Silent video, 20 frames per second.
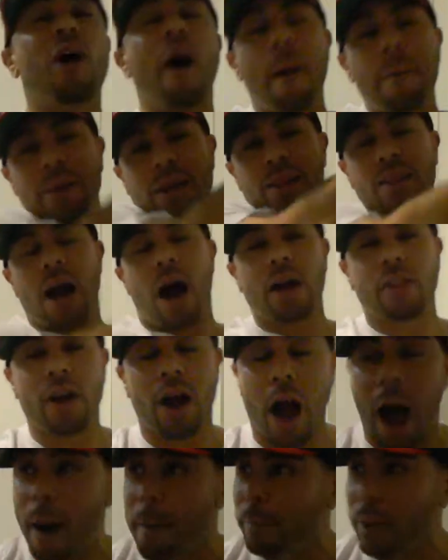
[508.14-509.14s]
coming on the
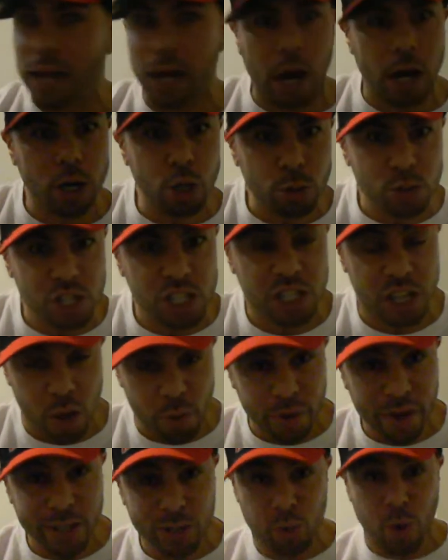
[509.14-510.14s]
other, I'm like, are you
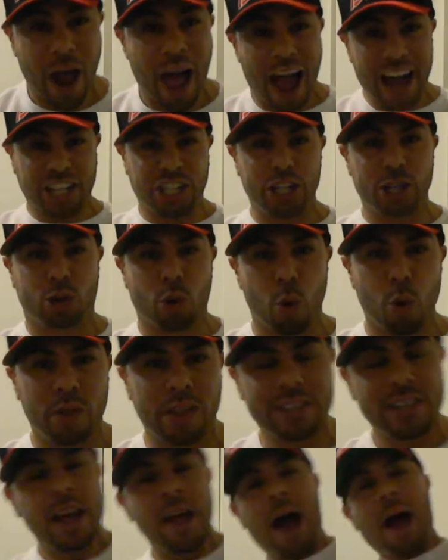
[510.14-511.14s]
serious? We're actually doing
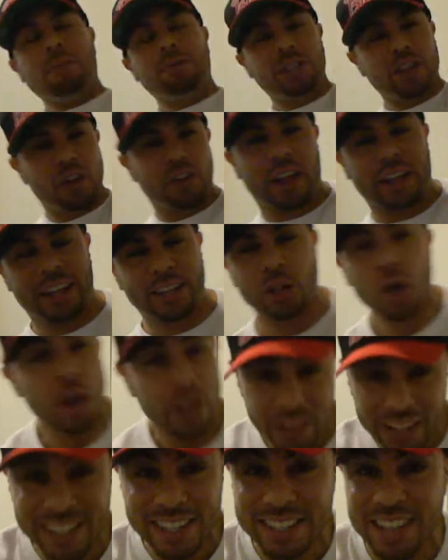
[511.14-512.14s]
this? I'm sitting there like
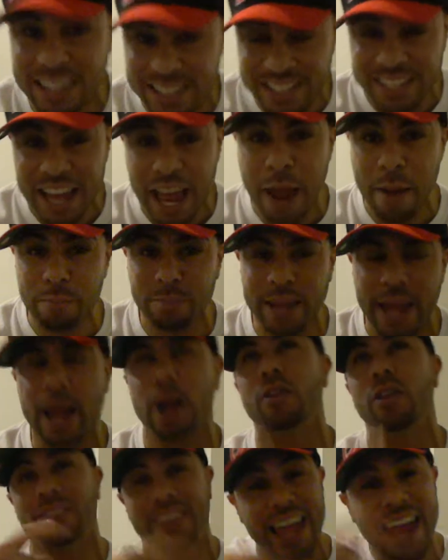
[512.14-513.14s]
this is the same day,
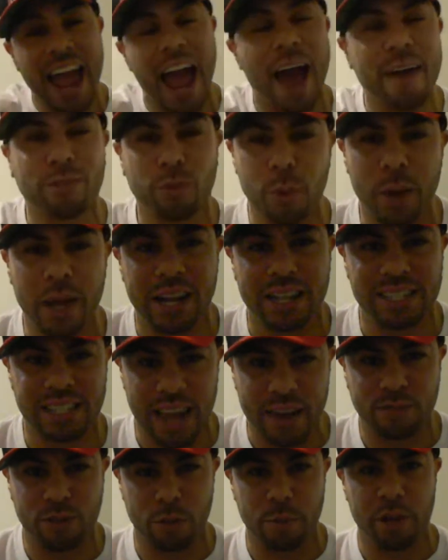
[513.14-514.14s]
or the day after we had a
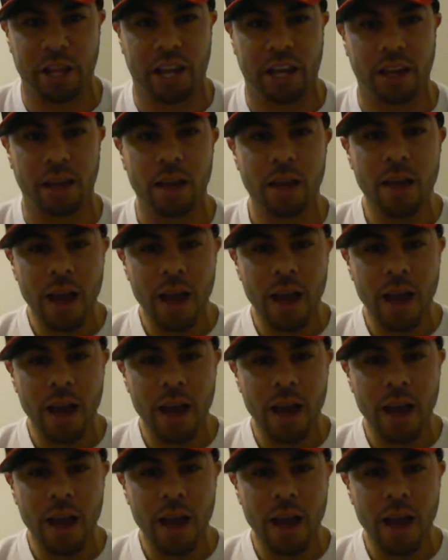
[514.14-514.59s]
safety meeting.